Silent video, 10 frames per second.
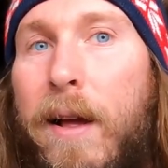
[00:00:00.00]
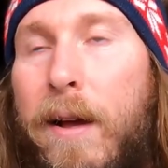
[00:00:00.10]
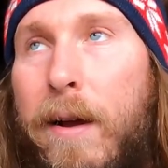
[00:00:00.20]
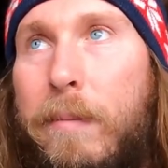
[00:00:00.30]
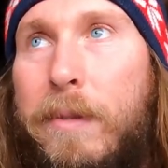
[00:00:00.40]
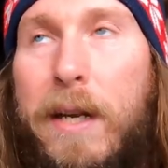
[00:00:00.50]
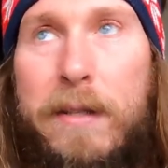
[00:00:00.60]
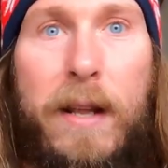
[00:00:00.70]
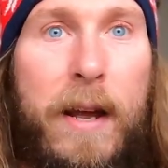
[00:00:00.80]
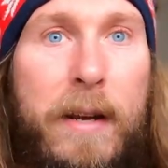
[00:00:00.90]
um,
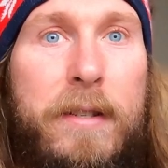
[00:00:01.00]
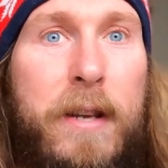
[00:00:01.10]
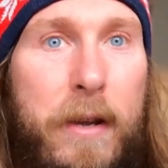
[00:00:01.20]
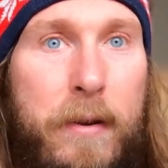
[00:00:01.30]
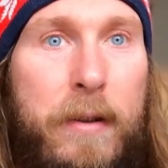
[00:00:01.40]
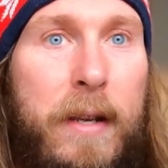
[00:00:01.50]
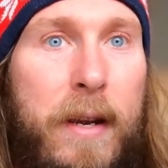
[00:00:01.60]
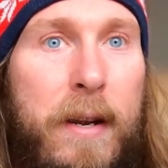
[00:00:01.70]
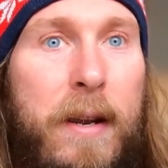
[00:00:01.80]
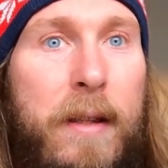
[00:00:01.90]
just like Sigurd
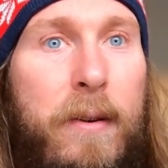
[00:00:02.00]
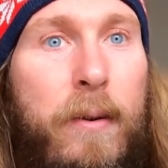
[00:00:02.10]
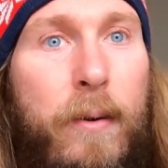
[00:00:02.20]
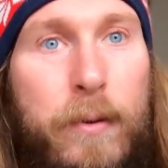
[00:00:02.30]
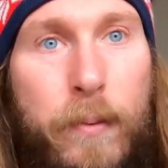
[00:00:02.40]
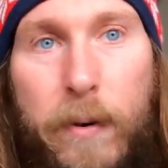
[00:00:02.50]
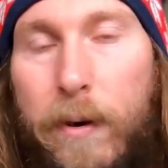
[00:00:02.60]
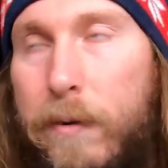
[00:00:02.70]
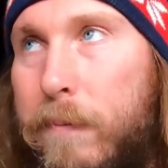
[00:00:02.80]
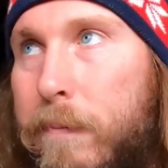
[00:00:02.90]
did in the Norse
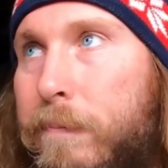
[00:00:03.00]
world.